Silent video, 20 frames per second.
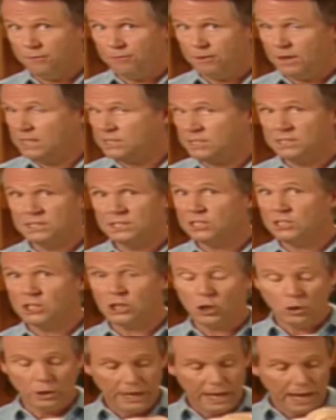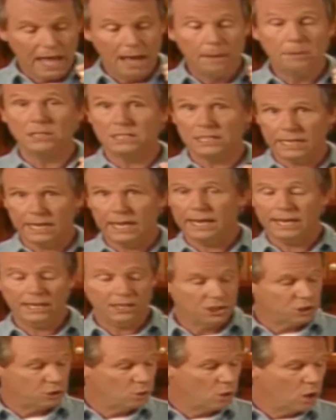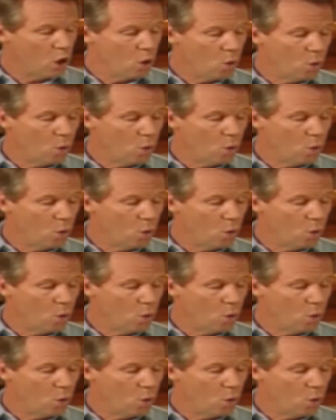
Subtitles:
fastness is a good habit to get into